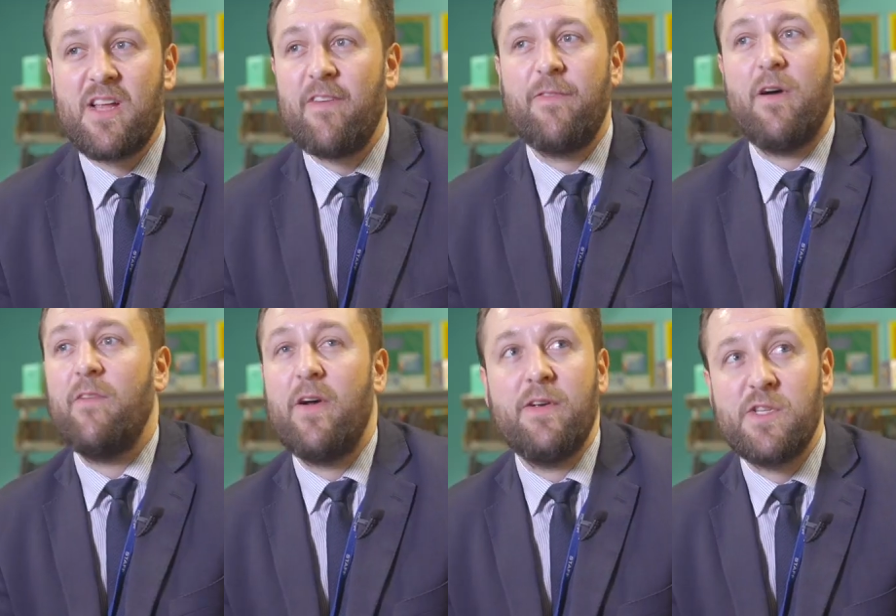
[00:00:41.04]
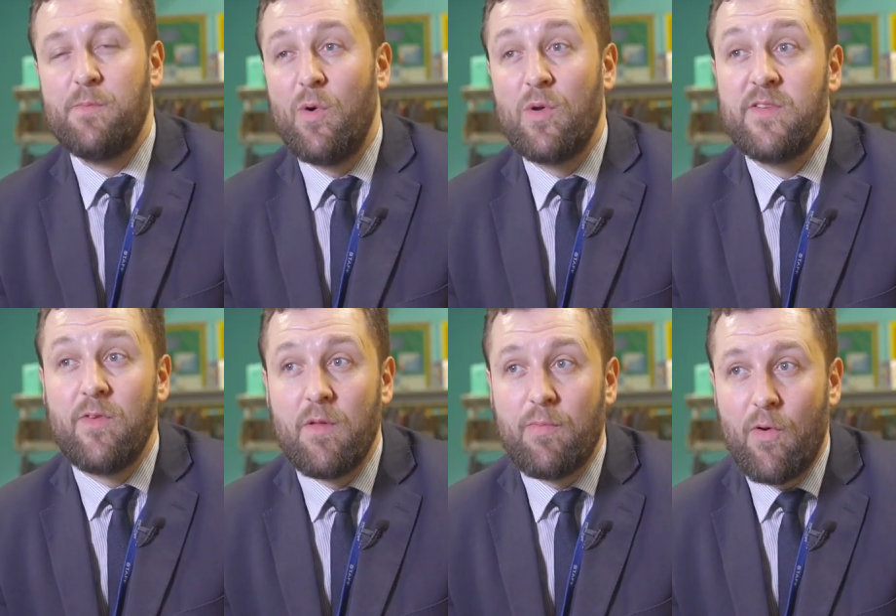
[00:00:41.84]
Staff are very supportive
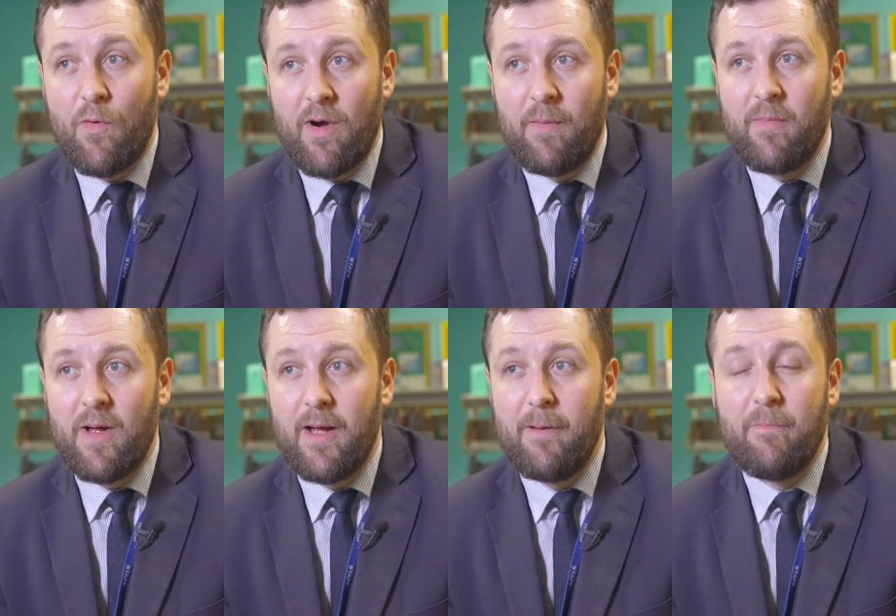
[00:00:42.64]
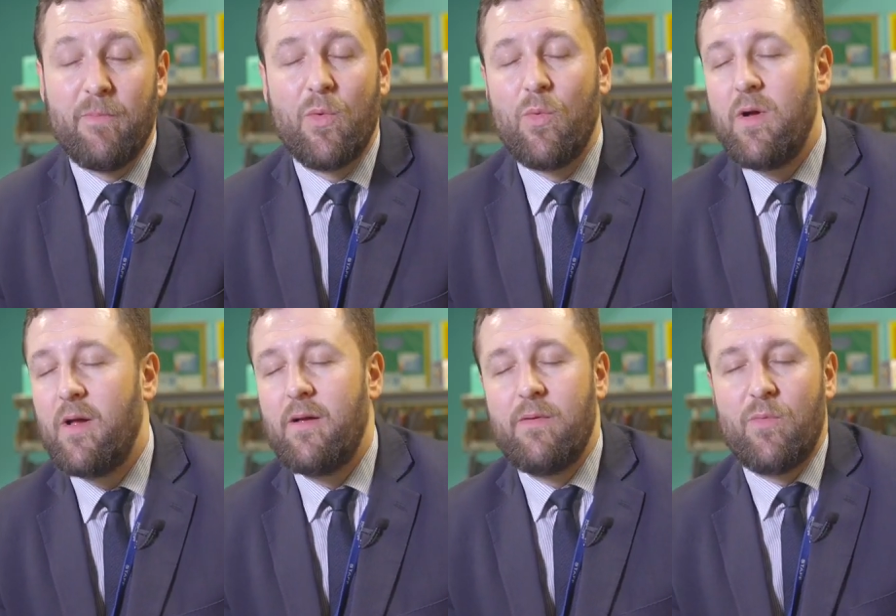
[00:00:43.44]
of the programme.
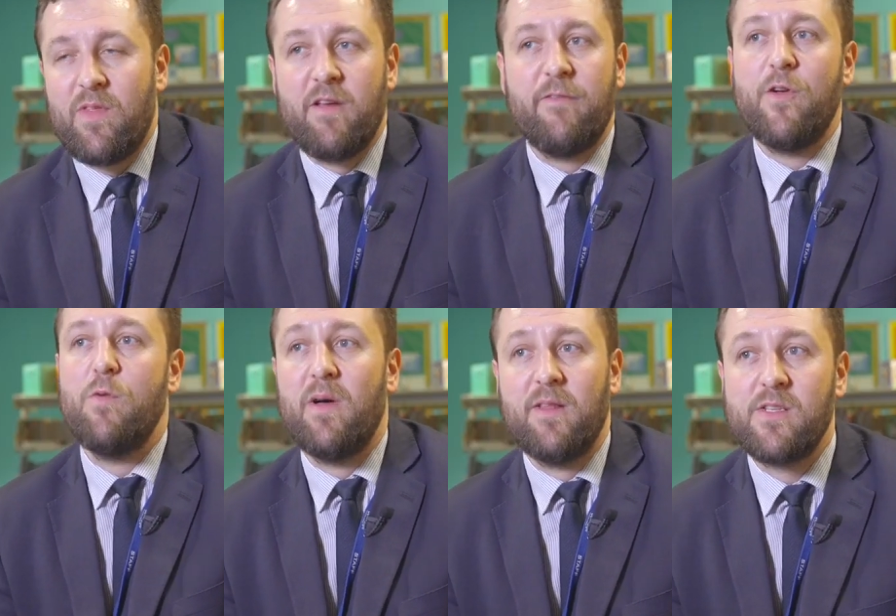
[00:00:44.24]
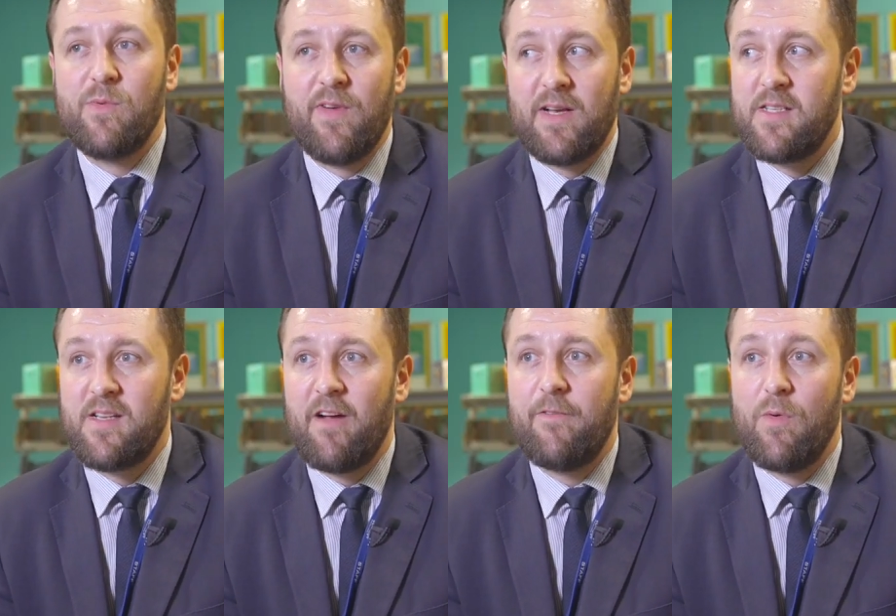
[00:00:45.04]
Within a few months, we've had staff